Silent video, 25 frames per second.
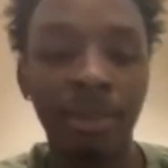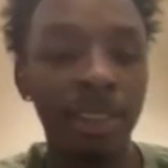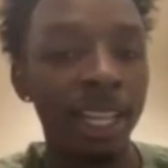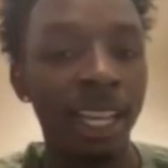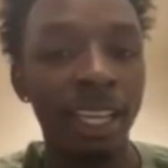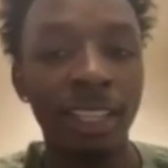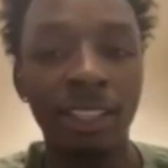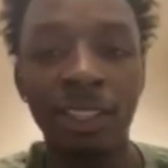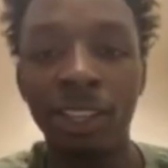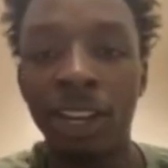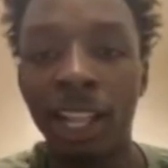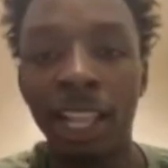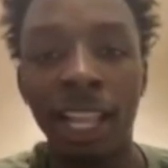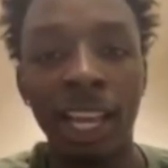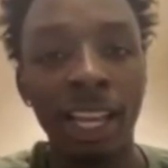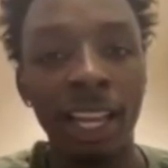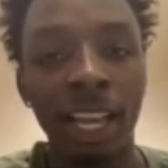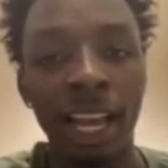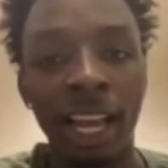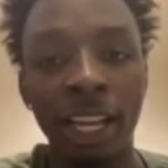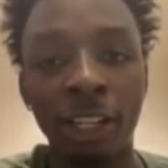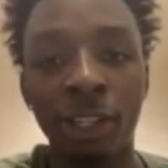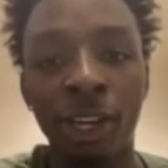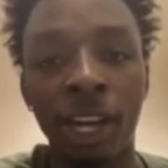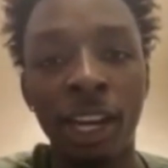that's all
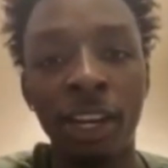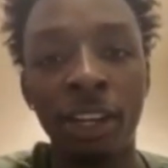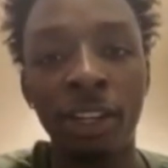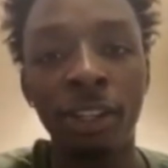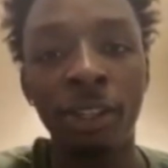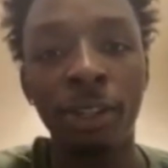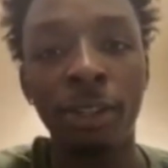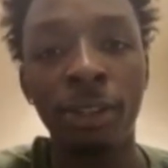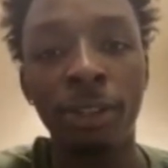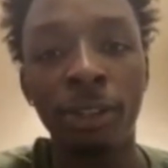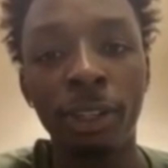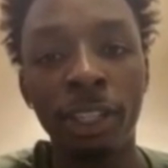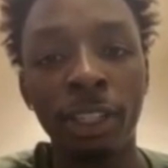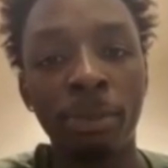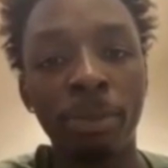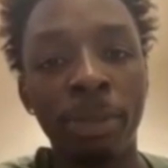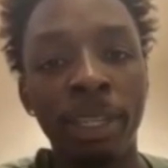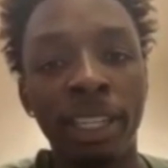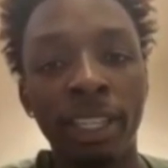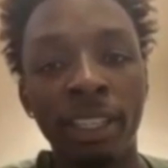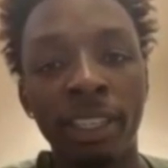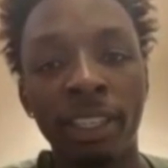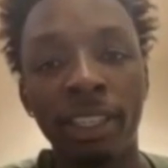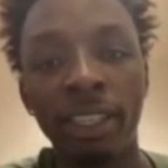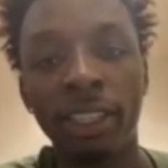I try to do, is
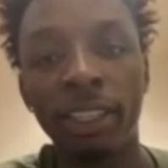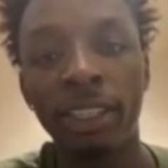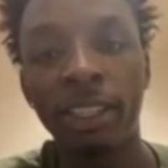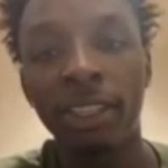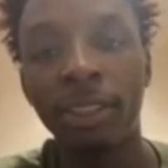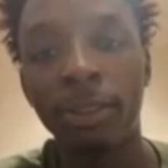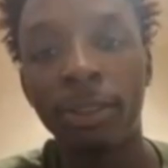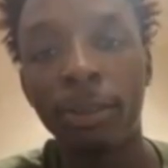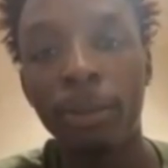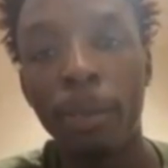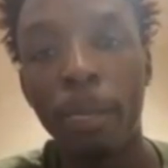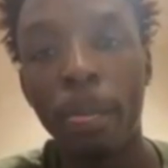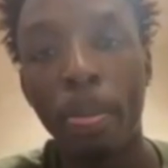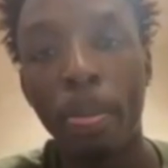be consistent.